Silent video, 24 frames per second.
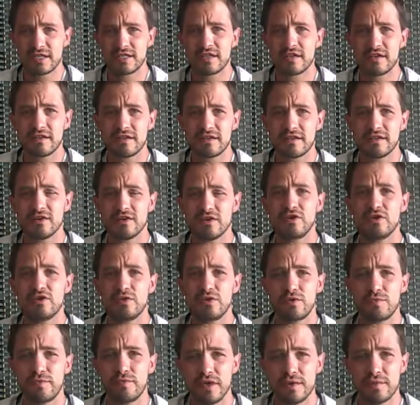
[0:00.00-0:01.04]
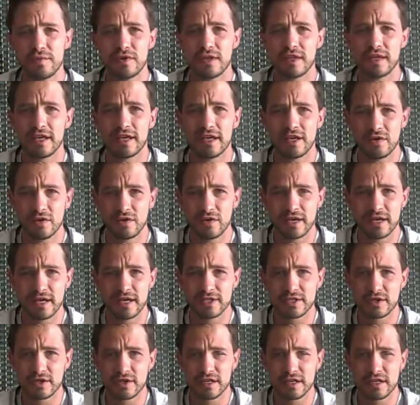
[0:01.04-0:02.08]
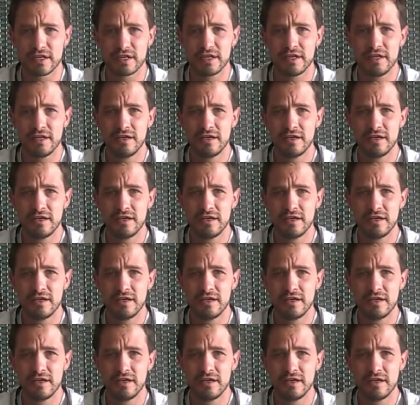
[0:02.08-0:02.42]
nothing to do with people like you, Kaiser Khan.